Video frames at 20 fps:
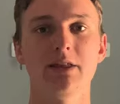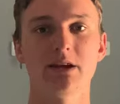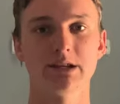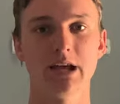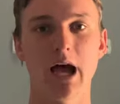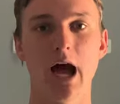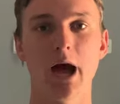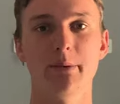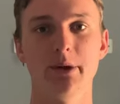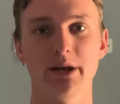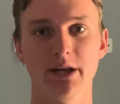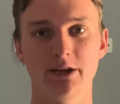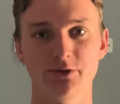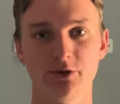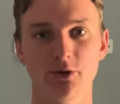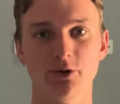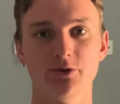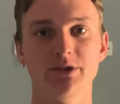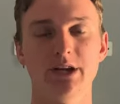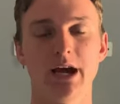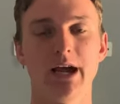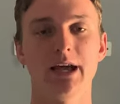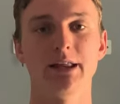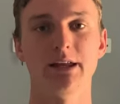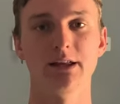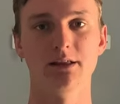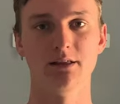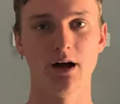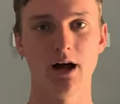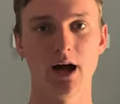this habit into your
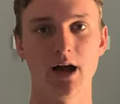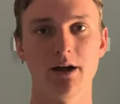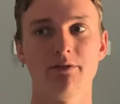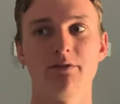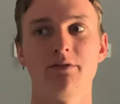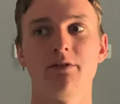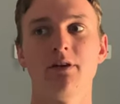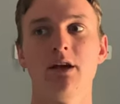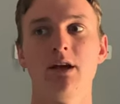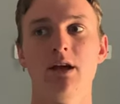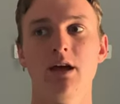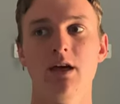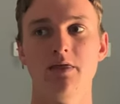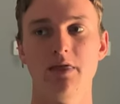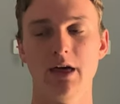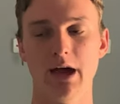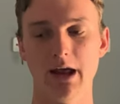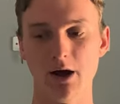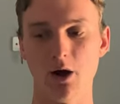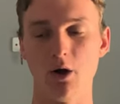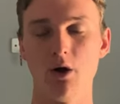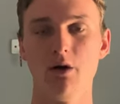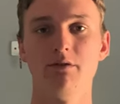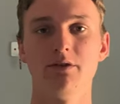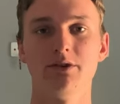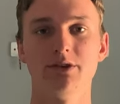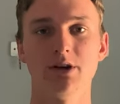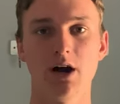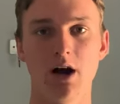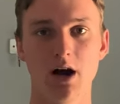daily life that
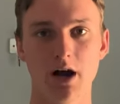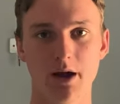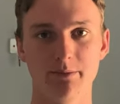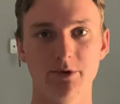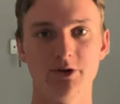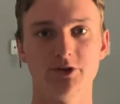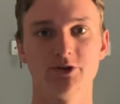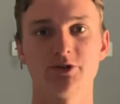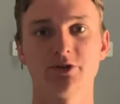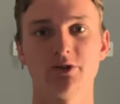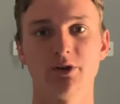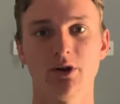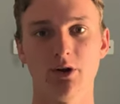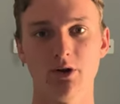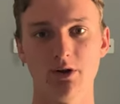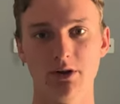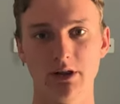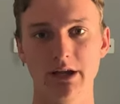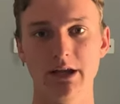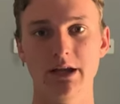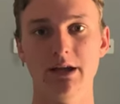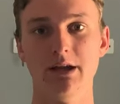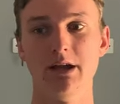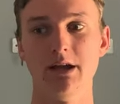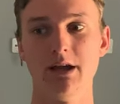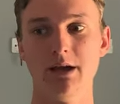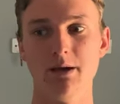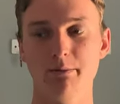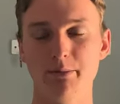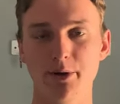over time you slowly
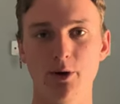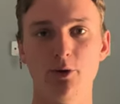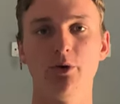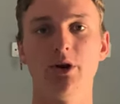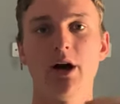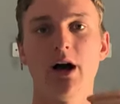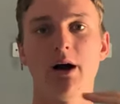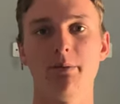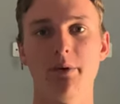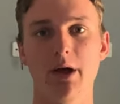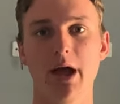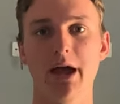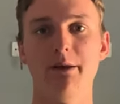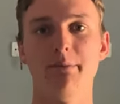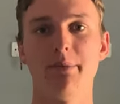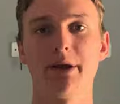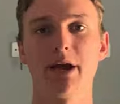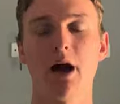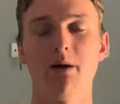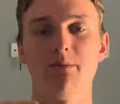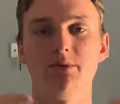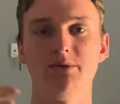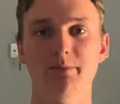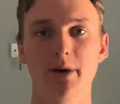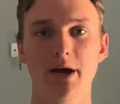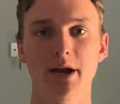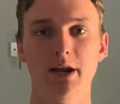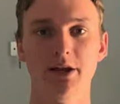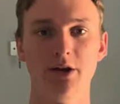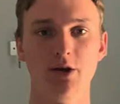build up and it becomes
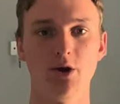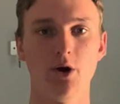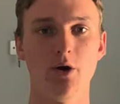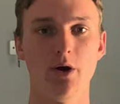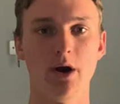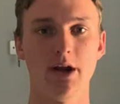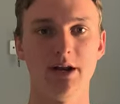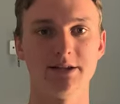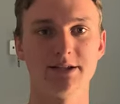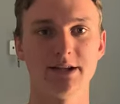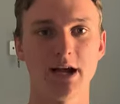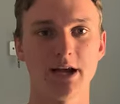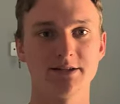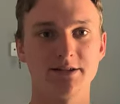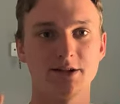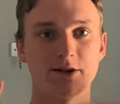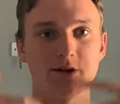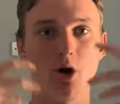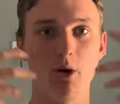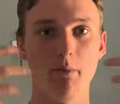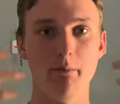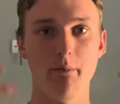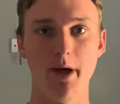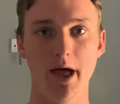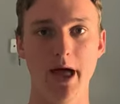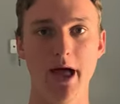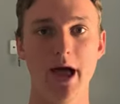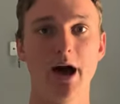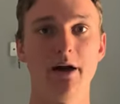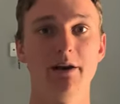better, you know, and it starts to
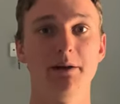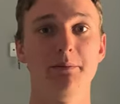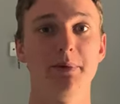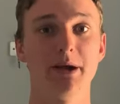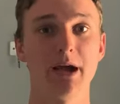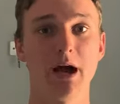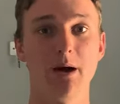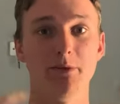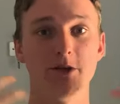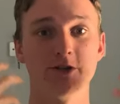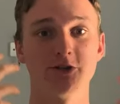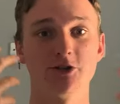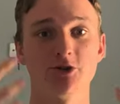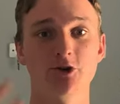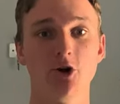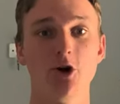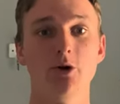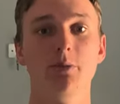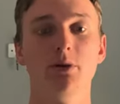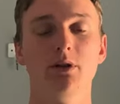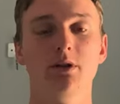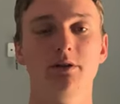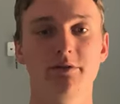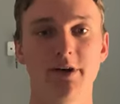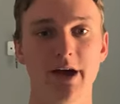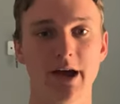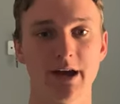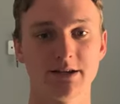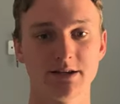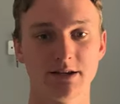compound and become this snowball
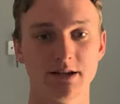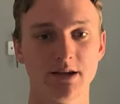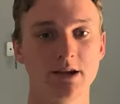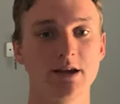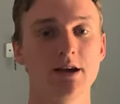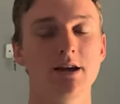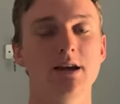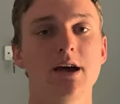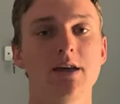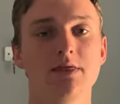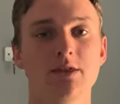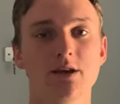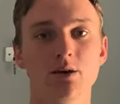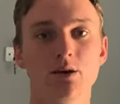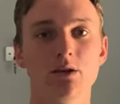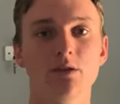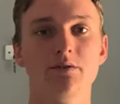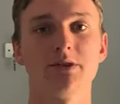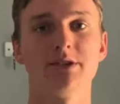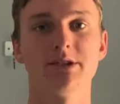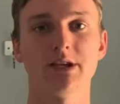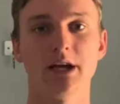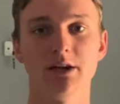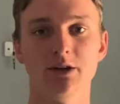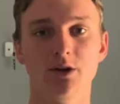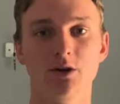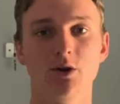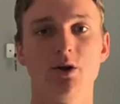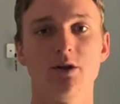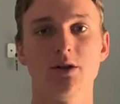effect. And then all of a sudden,
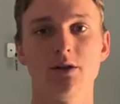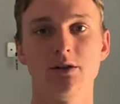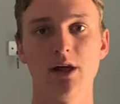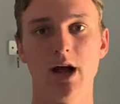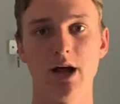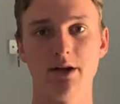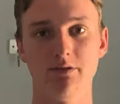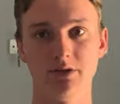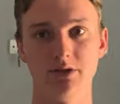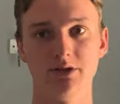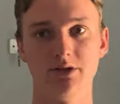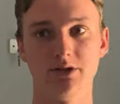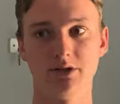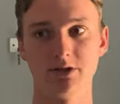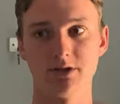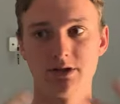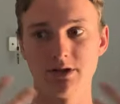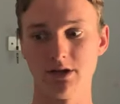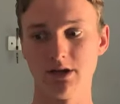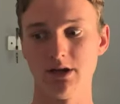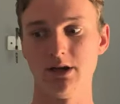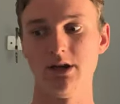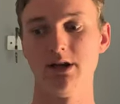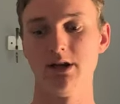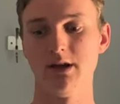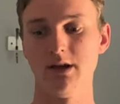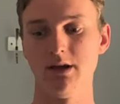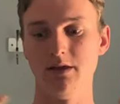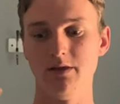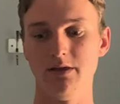you know, your life is just
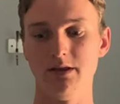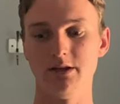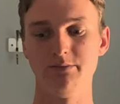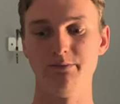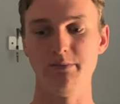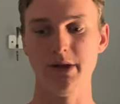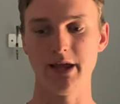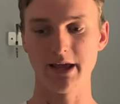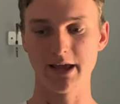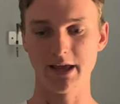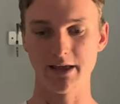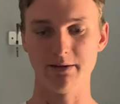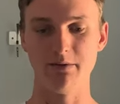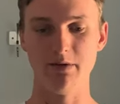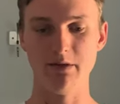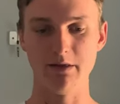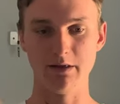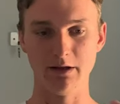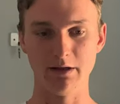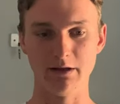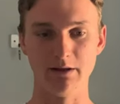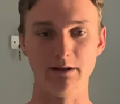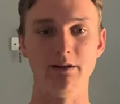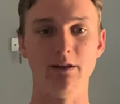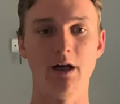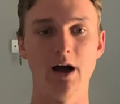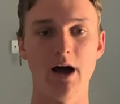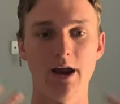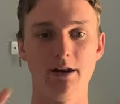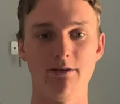this big
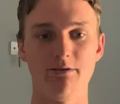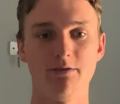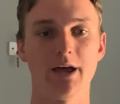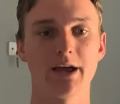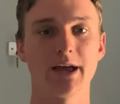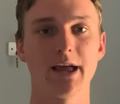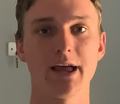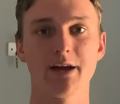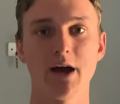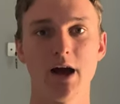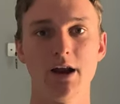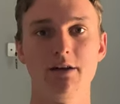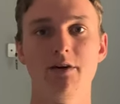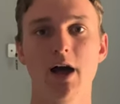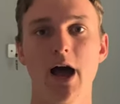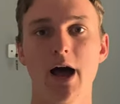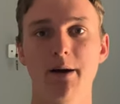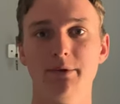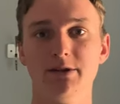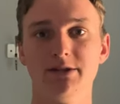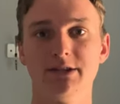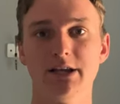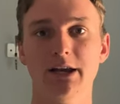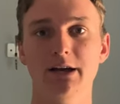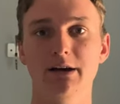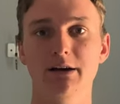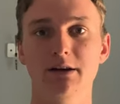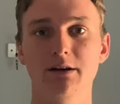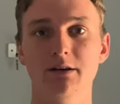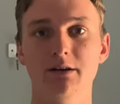line of like kind of habits that
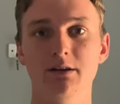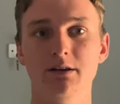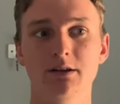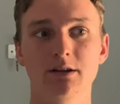are,